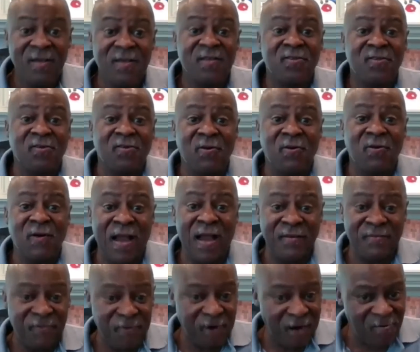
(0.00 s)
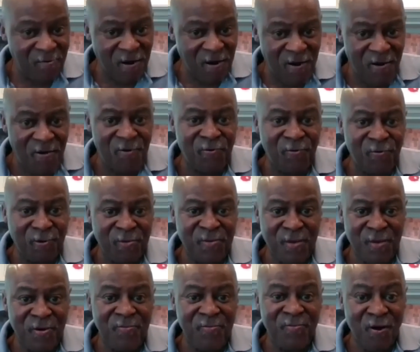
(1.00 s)
So I could very well
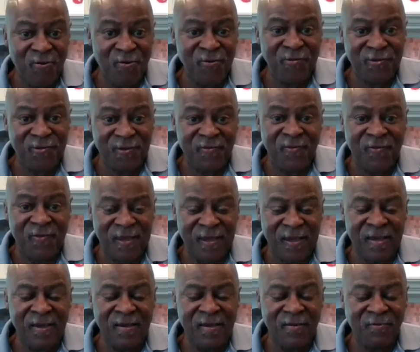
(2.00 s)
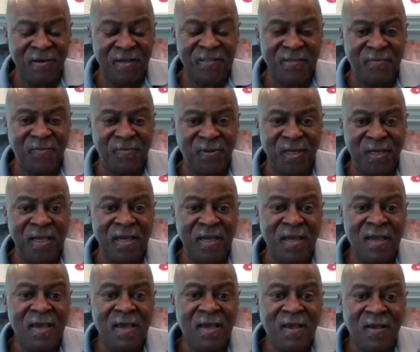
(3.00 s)
remember most of the recipe.
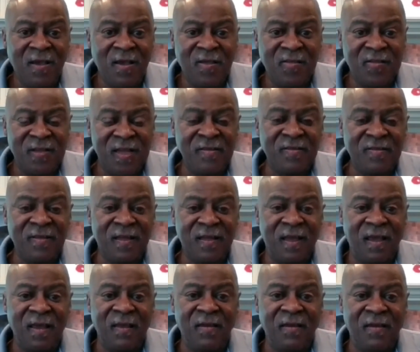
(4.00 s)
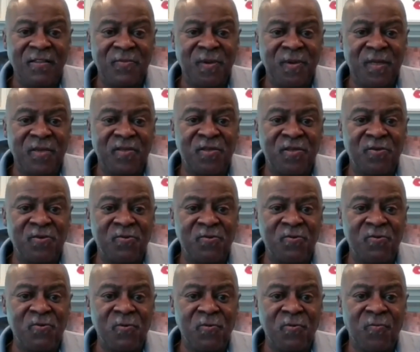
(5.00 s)
Since then, there's been
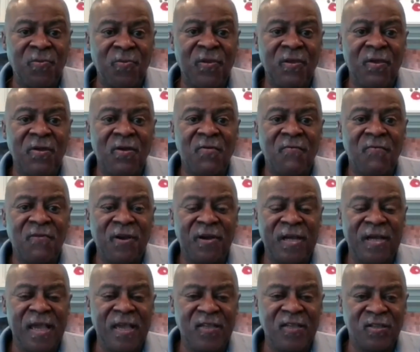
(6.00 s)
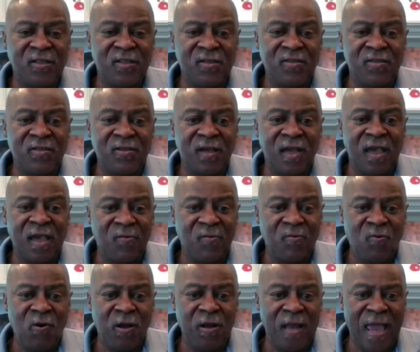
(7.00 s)
2 variations and
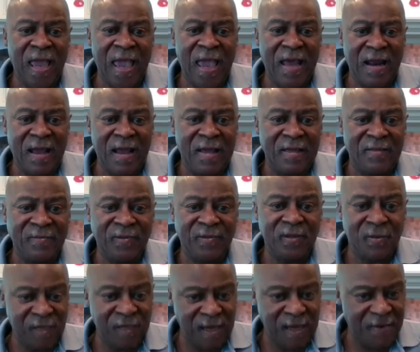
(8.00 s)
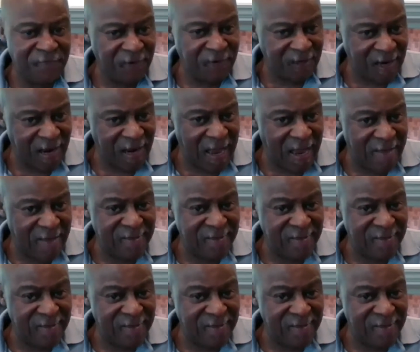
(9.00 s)
1 error, something I forgot.